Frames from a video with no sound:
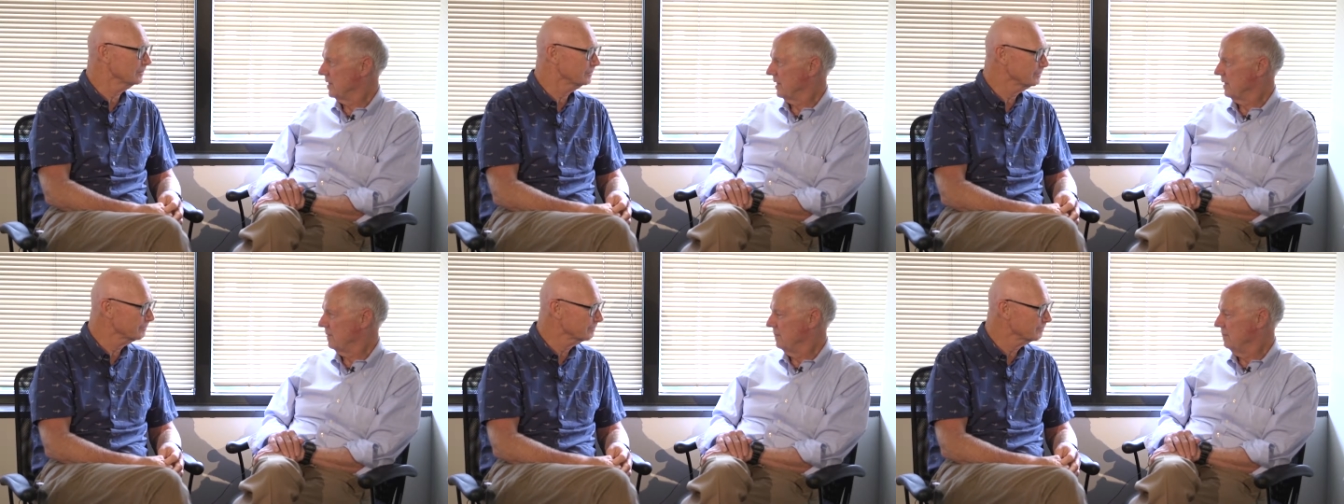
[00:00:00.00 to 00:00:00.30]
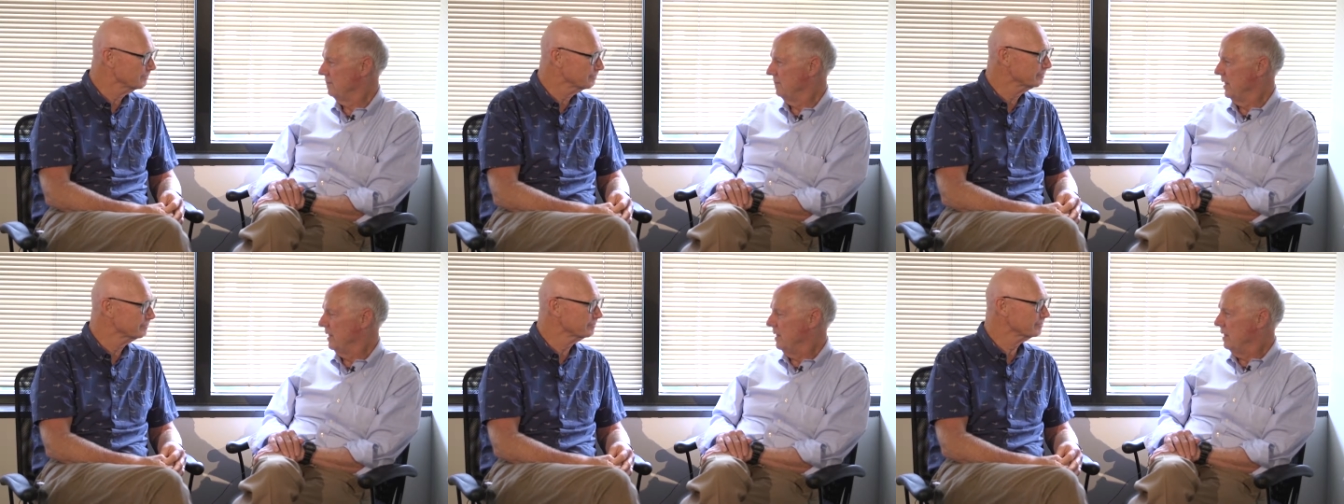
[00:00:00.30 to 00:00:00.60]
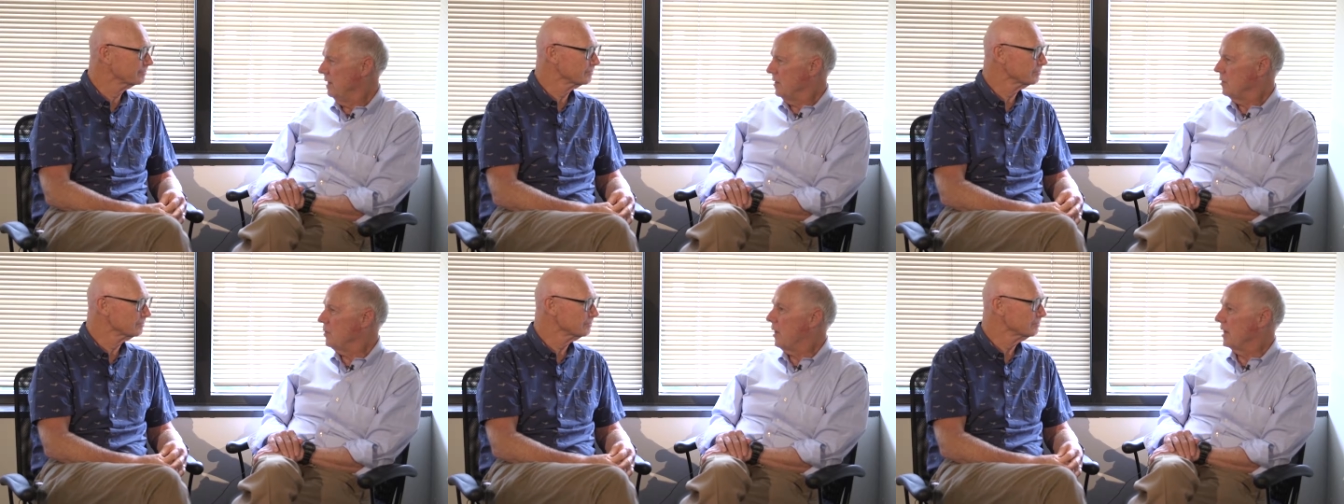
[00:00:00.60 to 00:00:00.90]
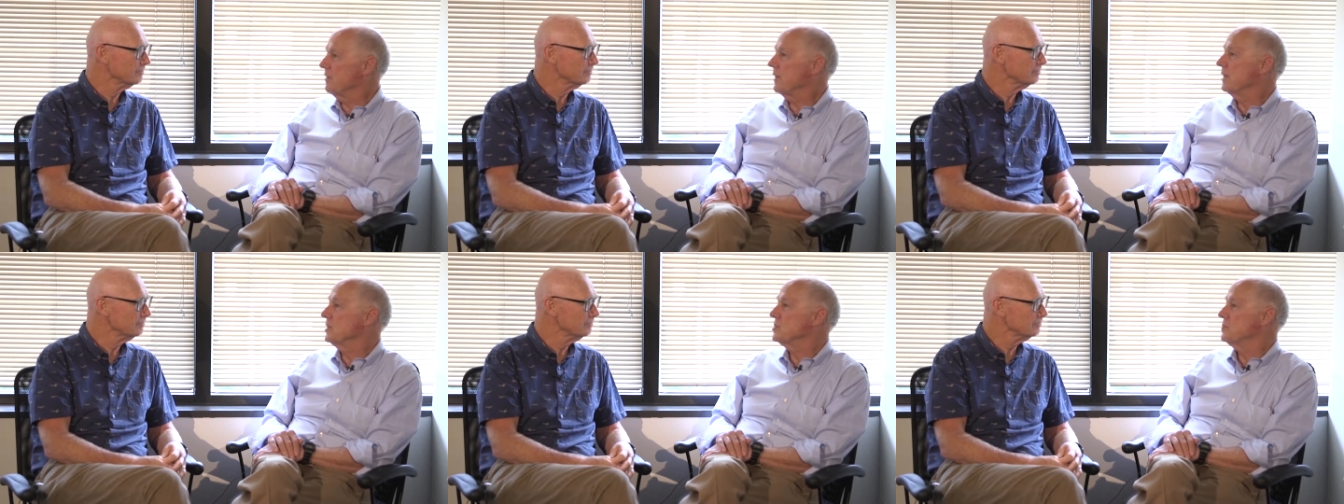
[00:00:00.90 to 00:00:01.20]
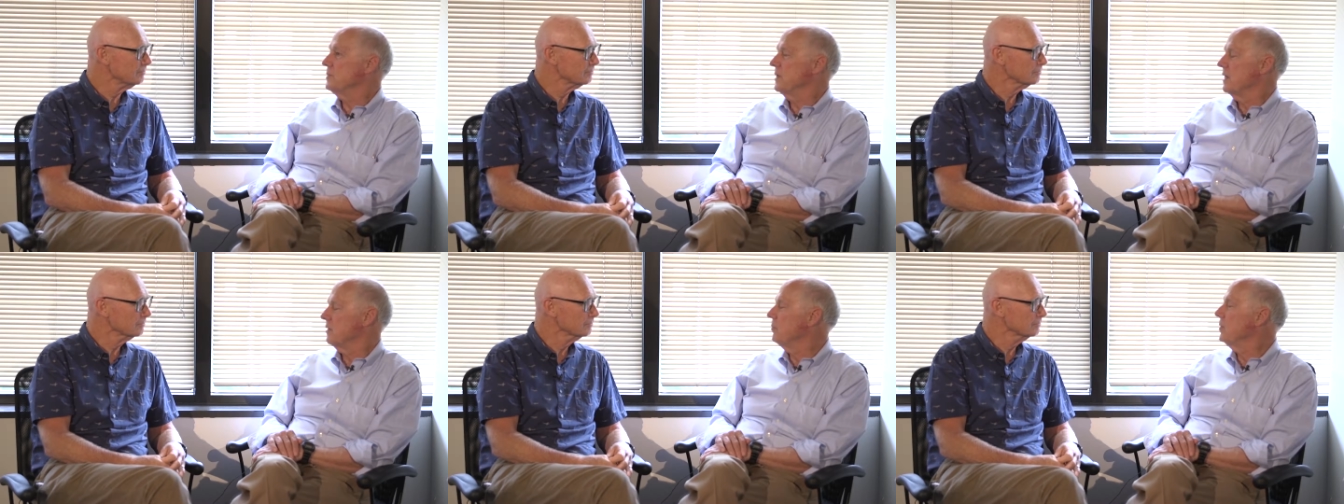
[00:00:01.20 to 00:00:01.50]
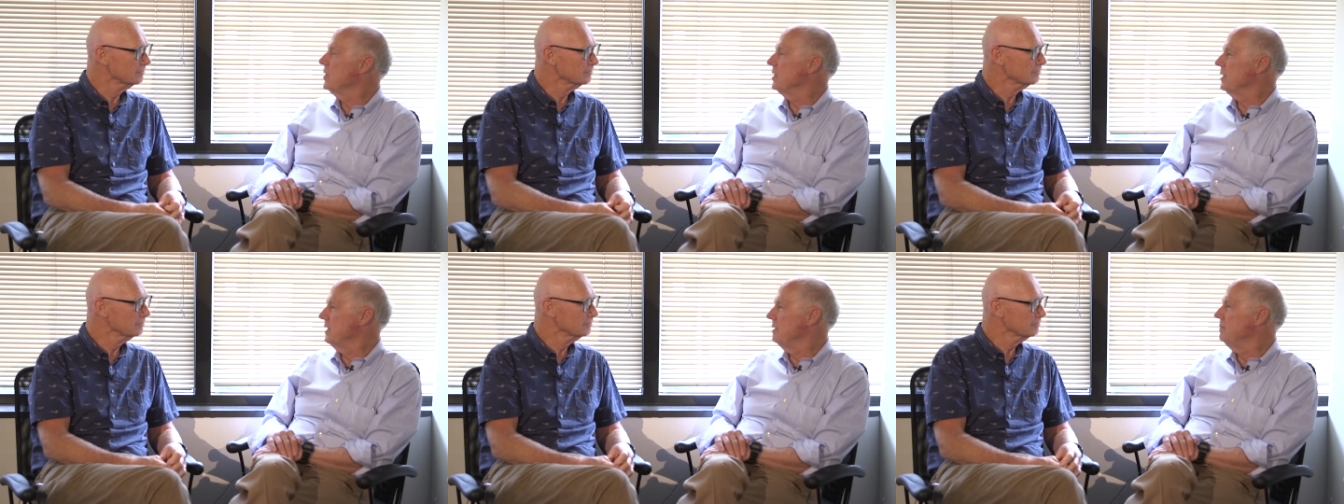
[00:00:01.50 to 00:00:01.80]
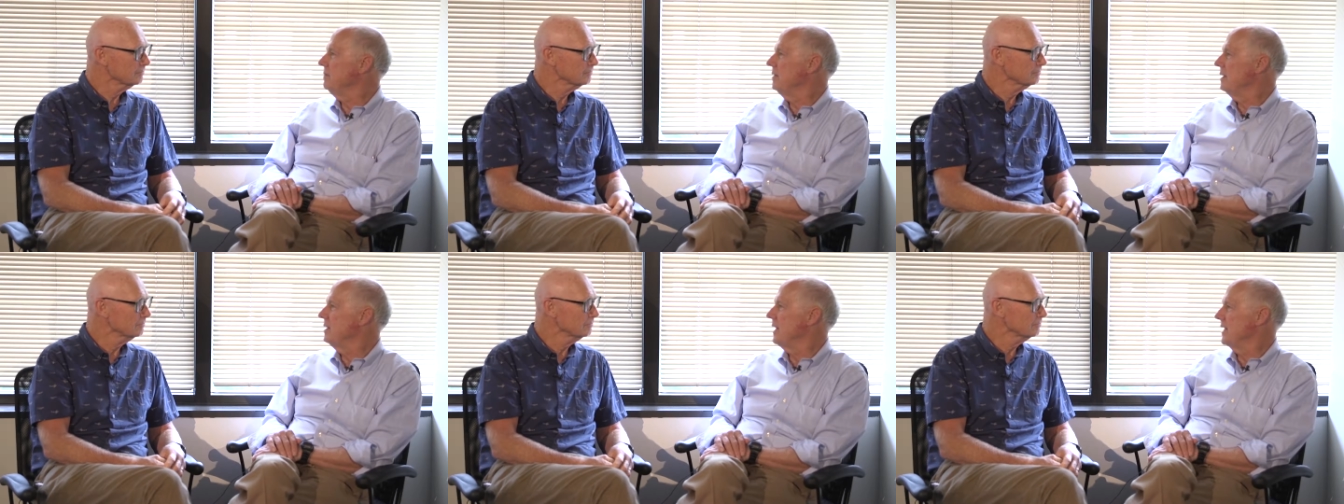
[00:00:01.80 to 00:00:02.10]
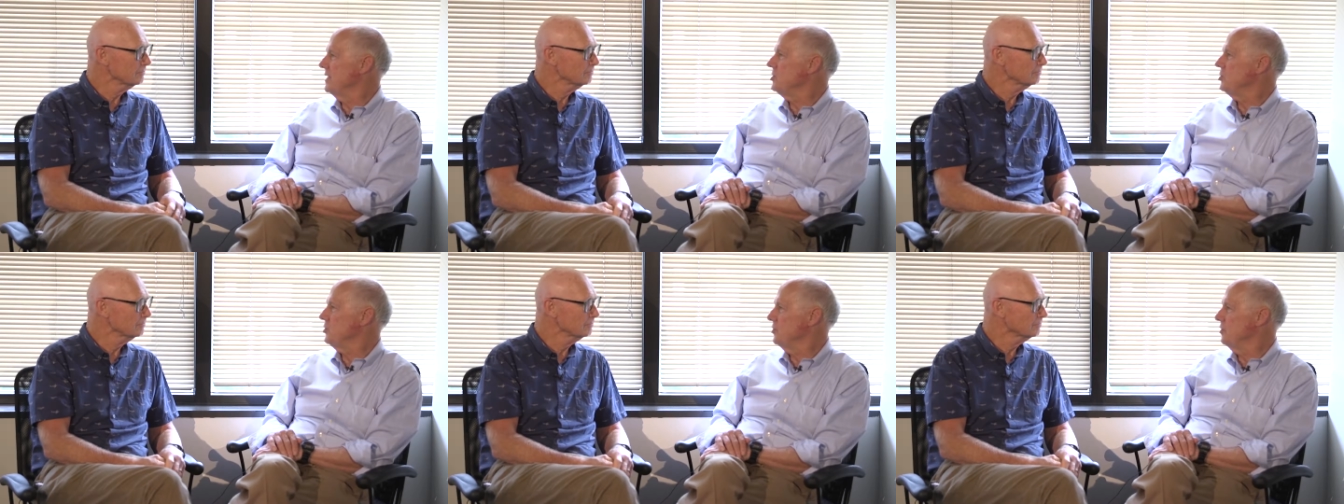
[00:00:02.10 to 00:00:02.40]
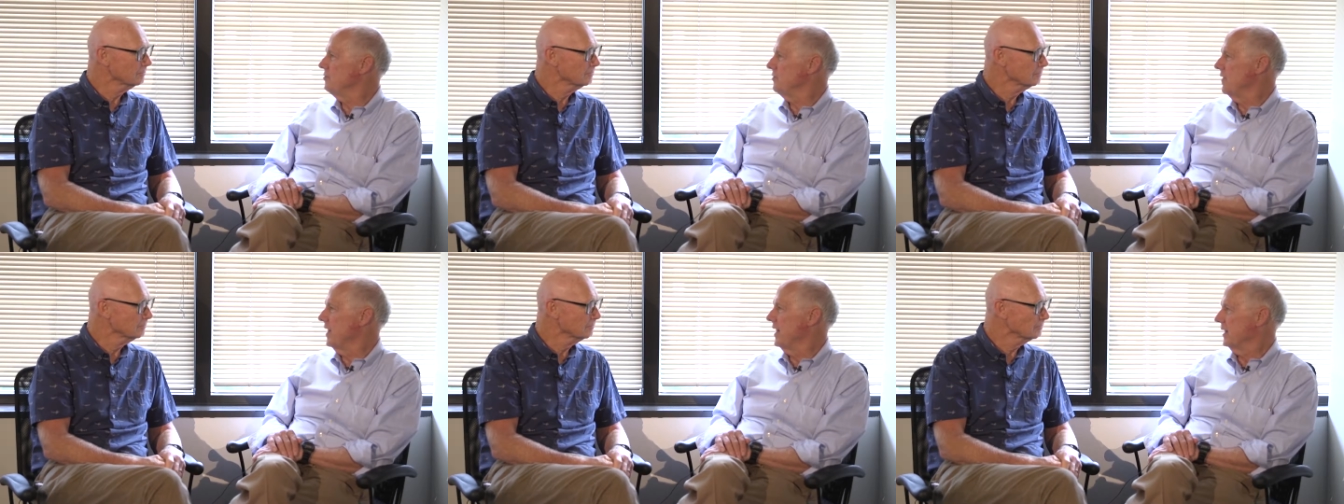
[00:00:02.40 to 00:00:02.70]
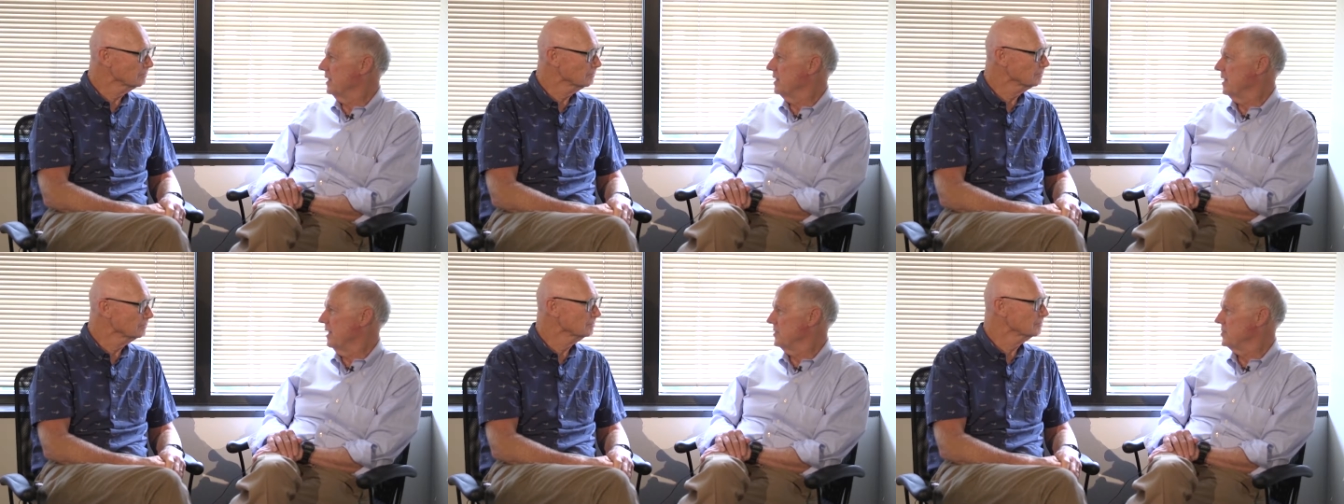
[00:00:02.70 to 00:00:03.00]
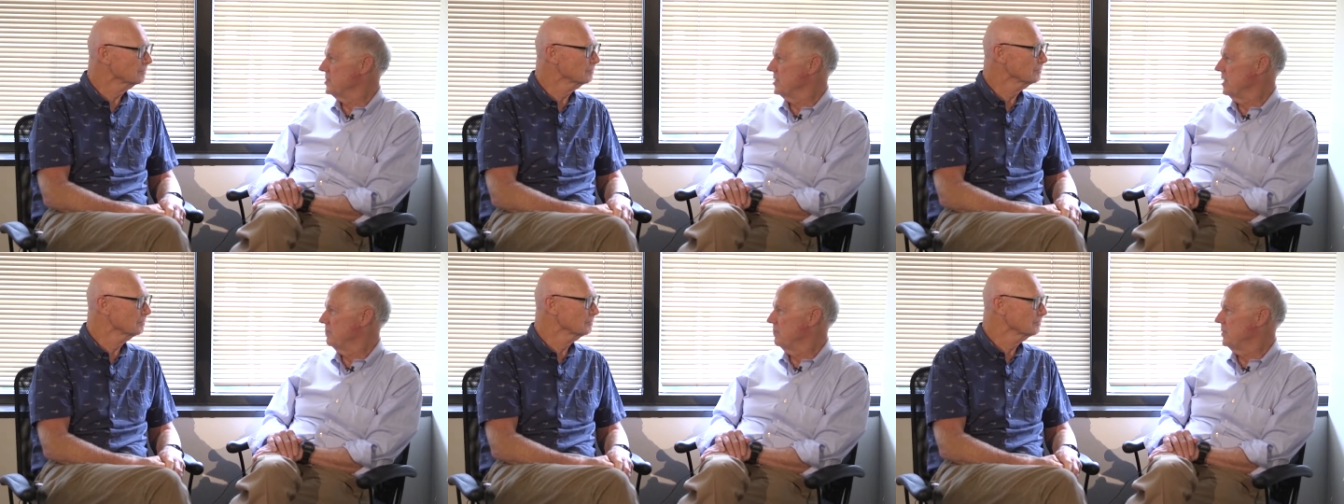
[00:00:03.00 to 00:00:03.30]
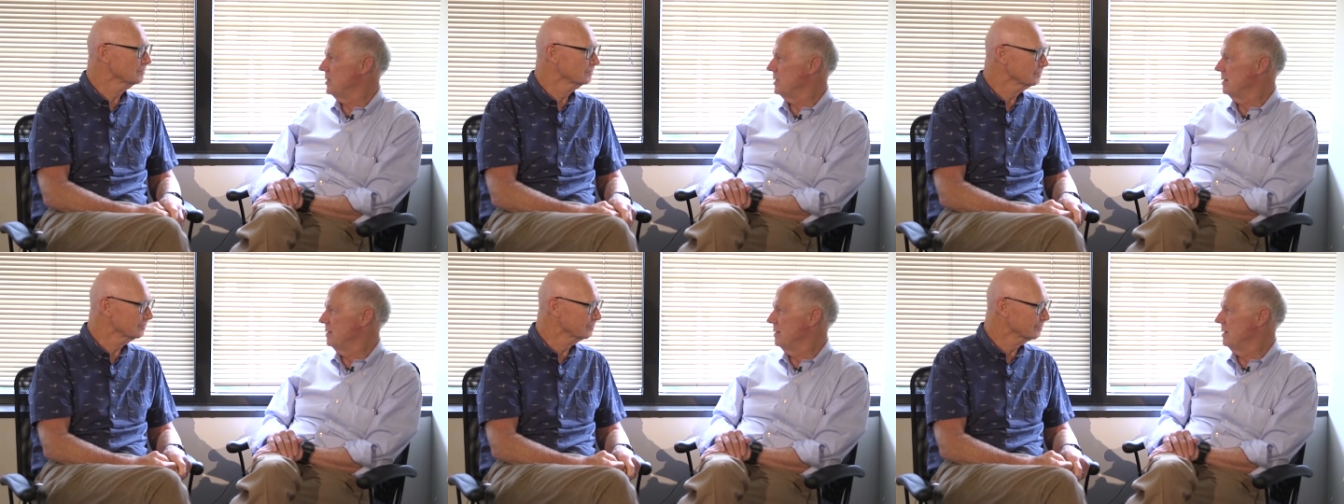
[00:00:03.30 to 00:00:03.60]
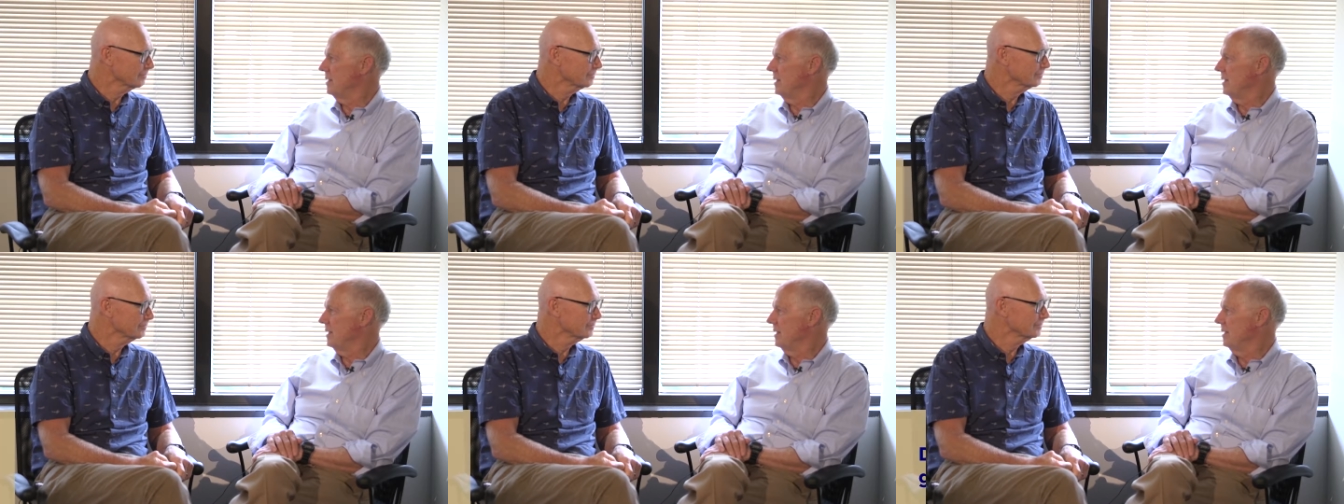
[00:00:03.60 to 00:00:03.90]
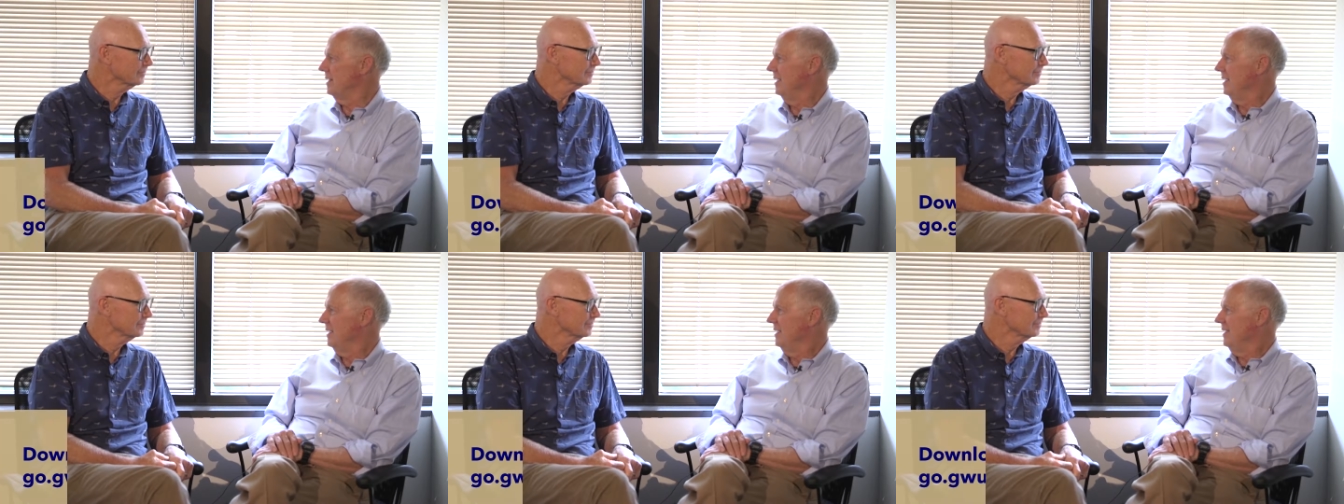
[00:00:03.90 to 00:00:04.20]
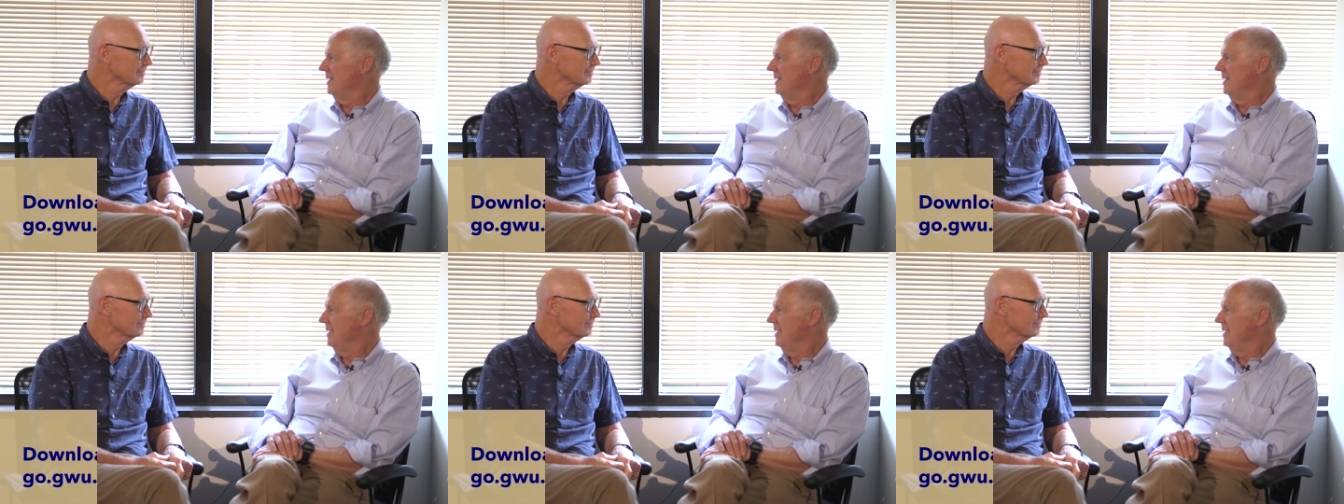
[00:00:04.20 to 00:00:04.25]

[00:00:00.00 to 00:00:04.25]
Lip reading: Yeah. No, I think it's been a really nice unifying concept, and